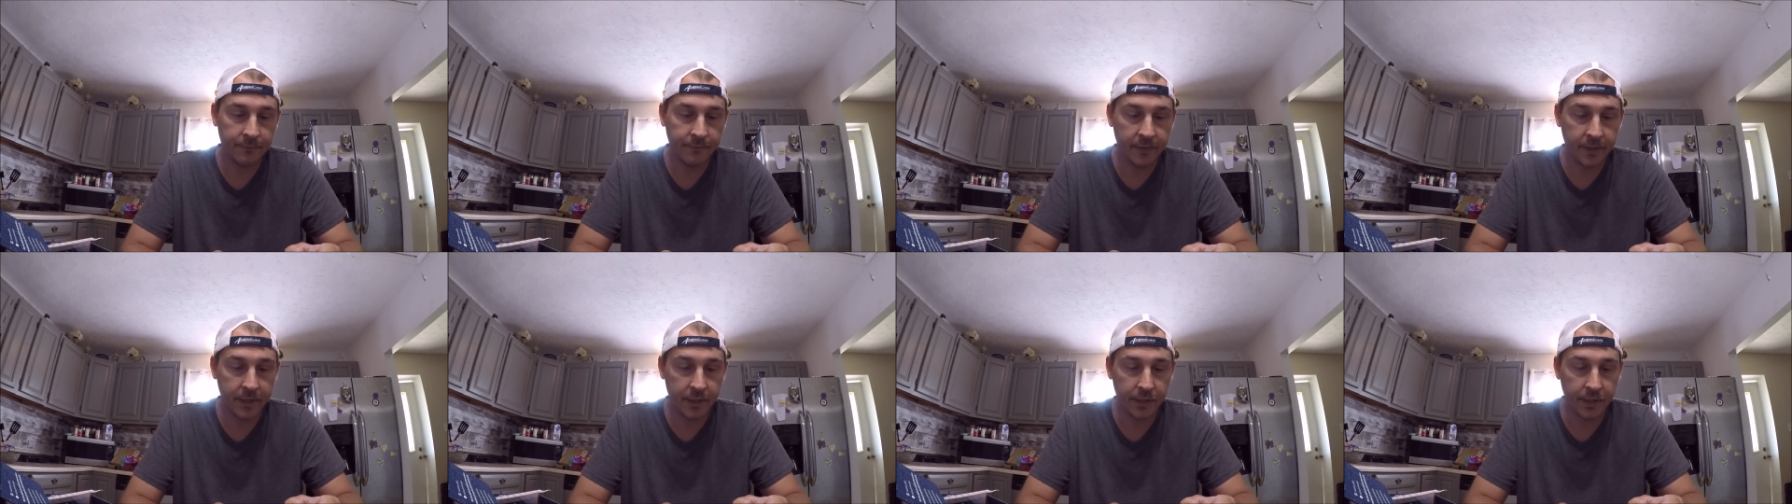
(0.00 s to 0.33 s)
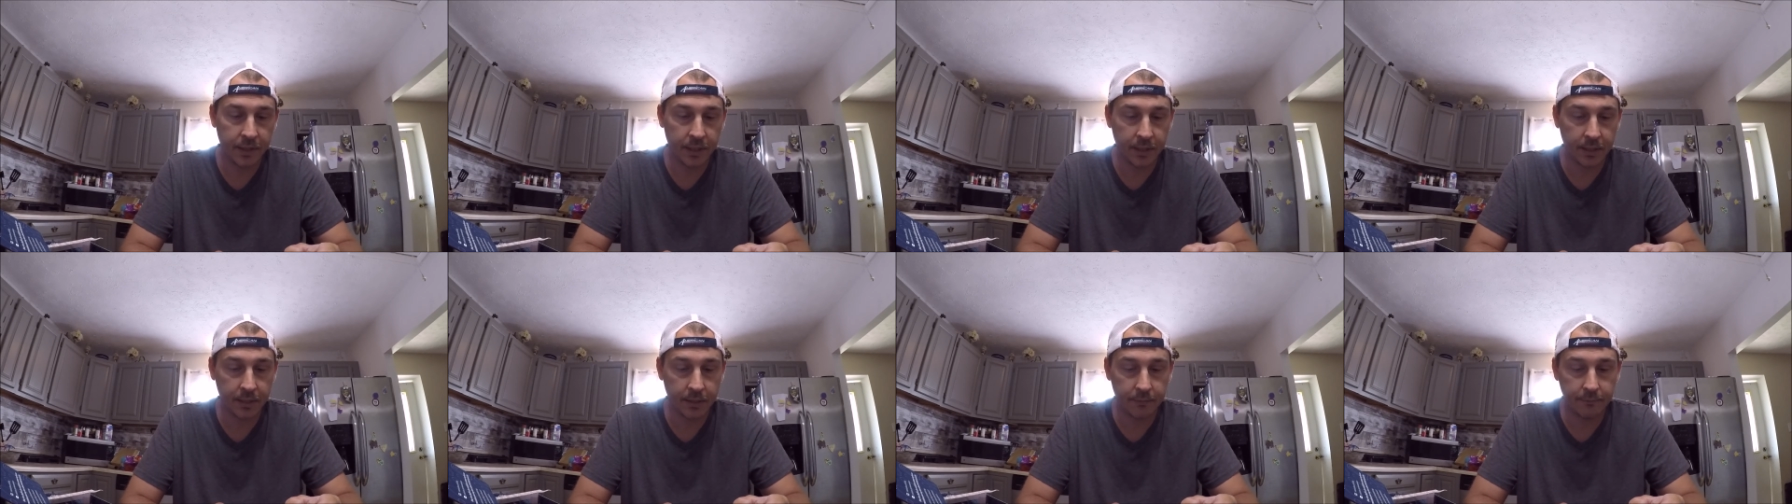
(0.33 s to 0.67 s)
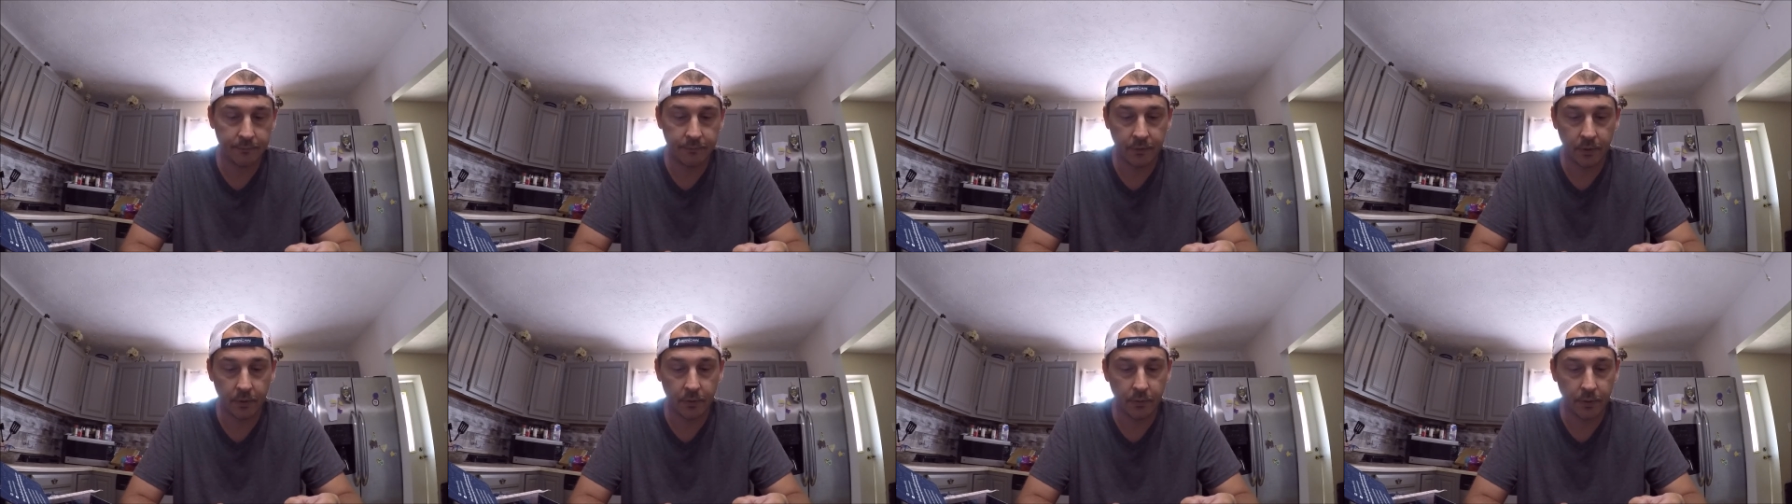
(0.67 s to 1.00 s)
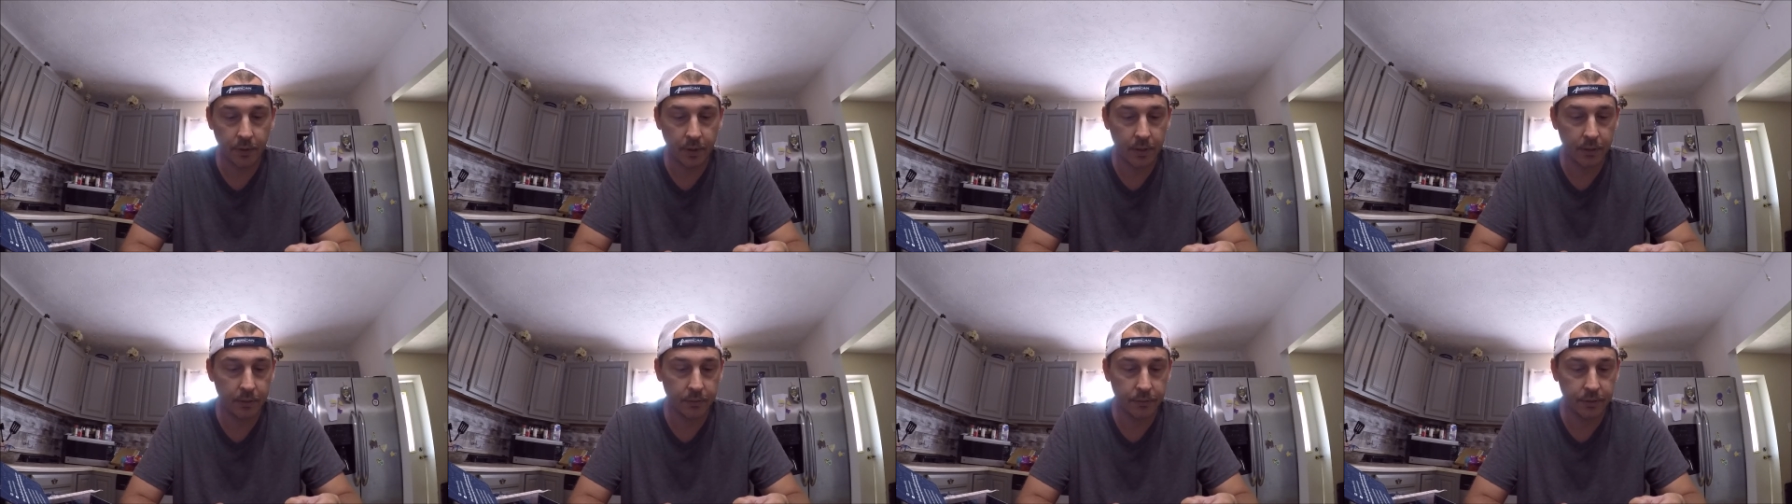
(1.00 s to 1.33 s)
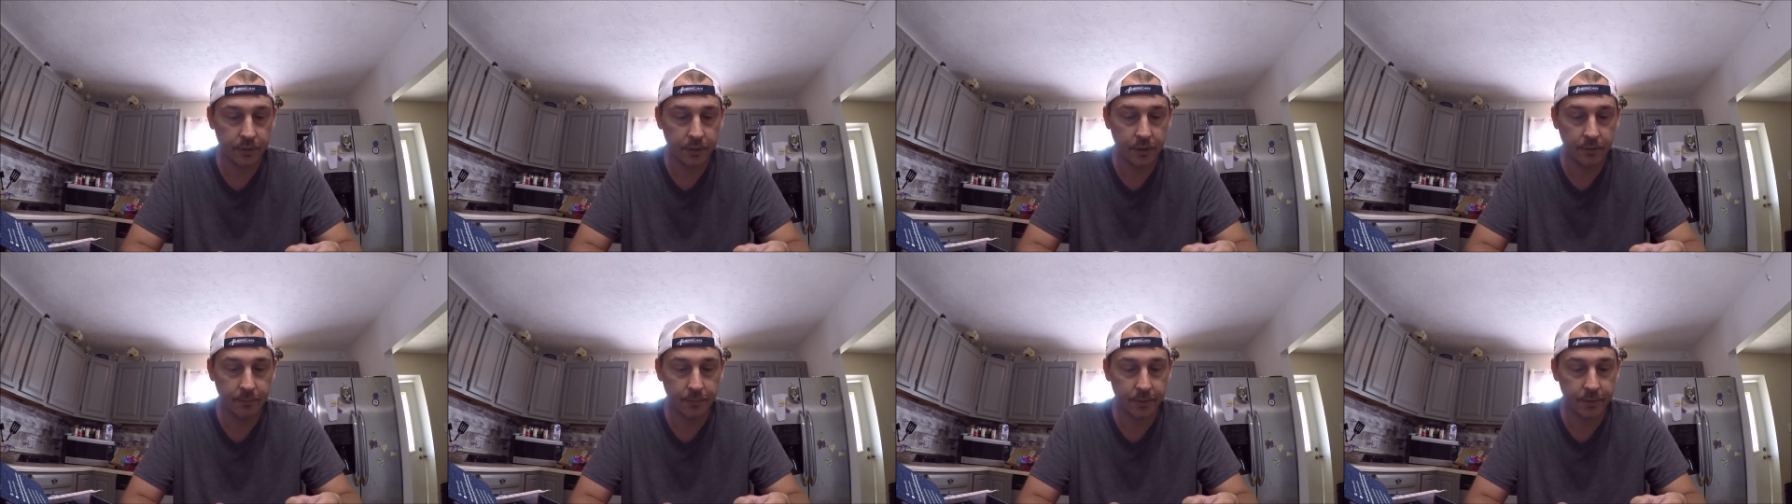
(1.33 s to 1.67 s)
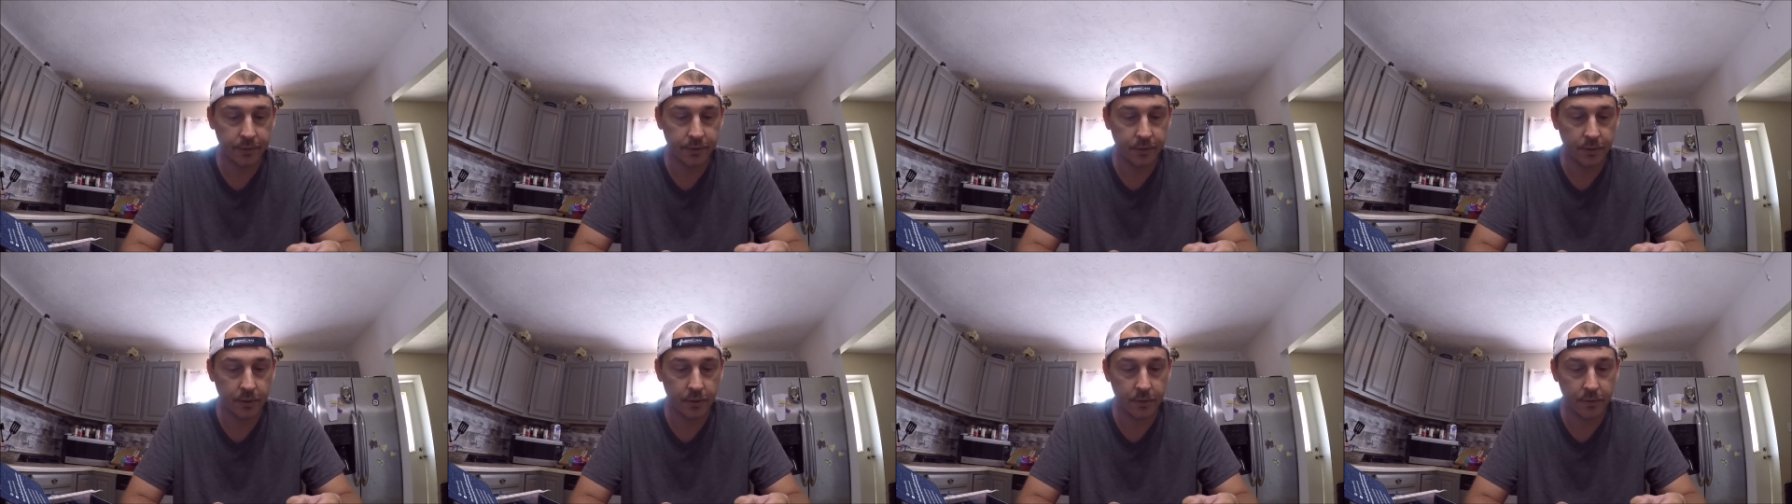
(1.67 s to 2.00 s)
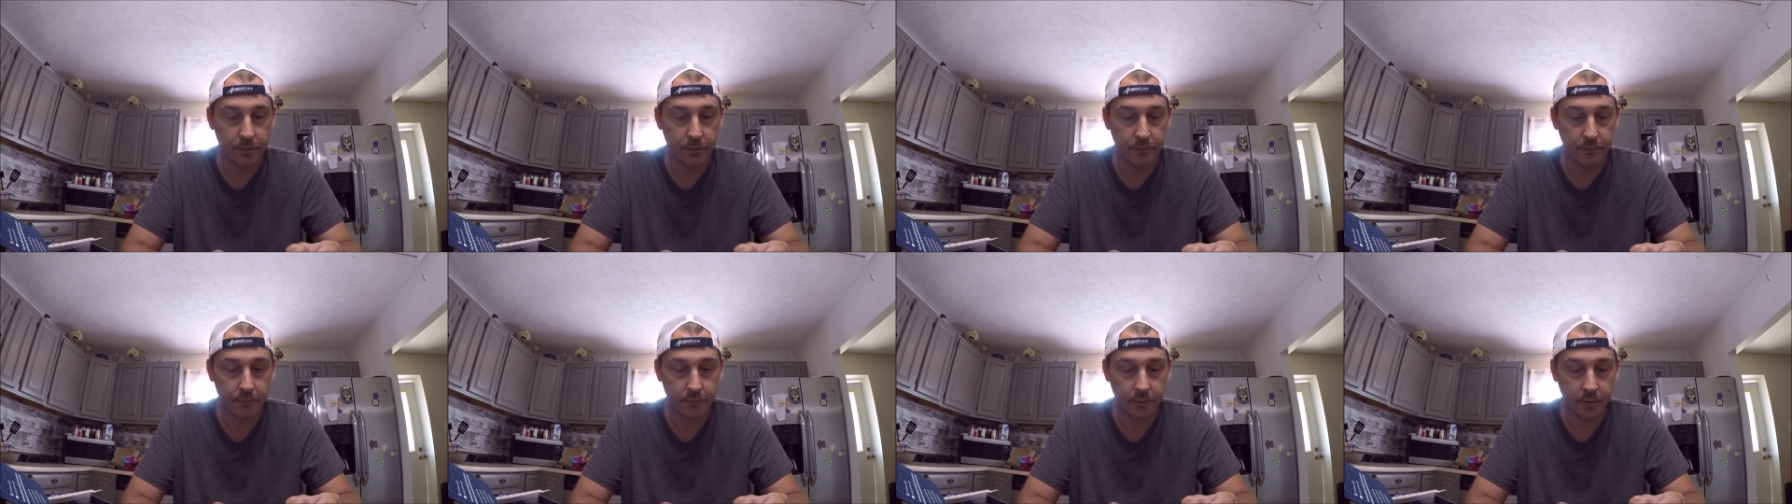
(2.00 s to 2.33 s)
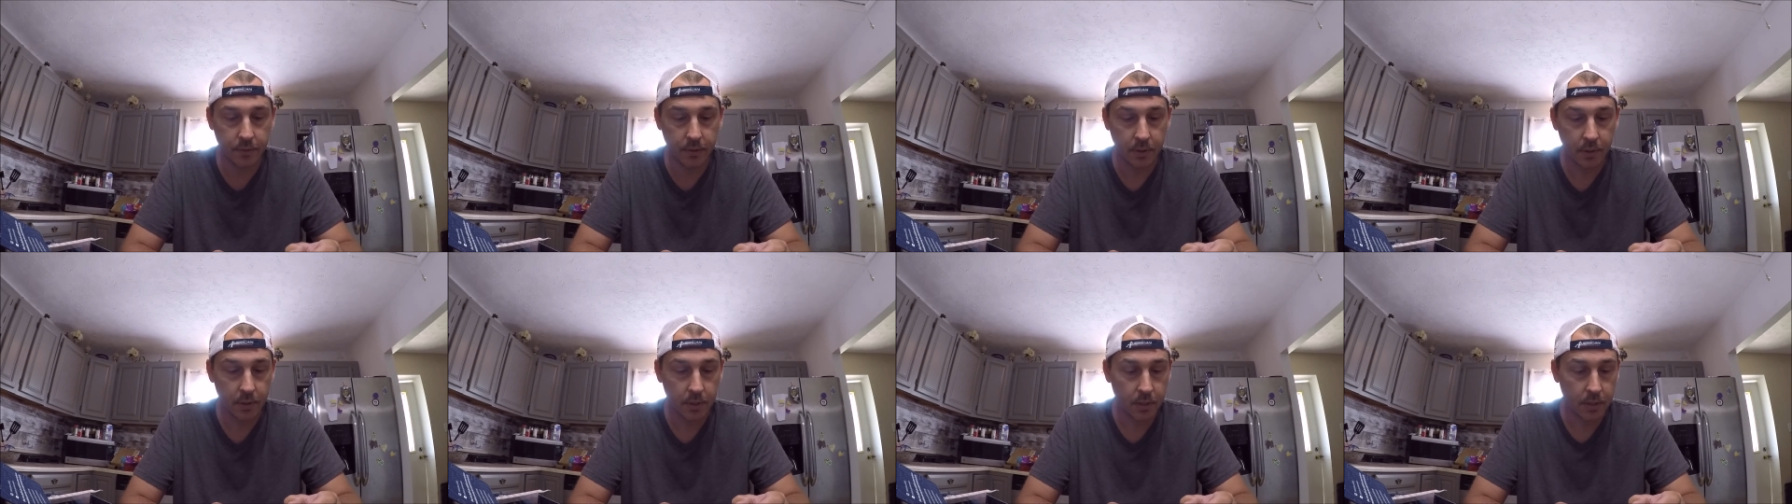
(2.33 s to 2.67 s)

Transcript: Fishing fluoro super strong